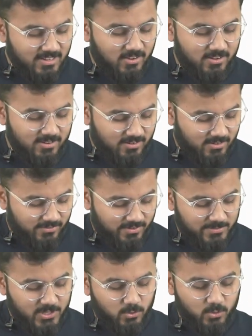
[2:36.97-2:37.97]
or
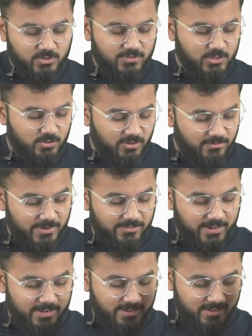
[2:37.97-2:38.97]
from the notes which you have
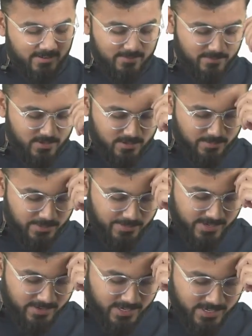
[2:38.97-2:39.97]

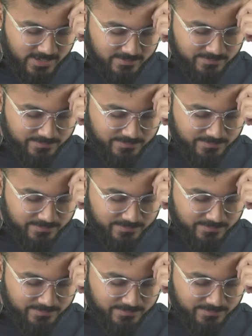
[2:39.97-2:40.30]
prepared, right?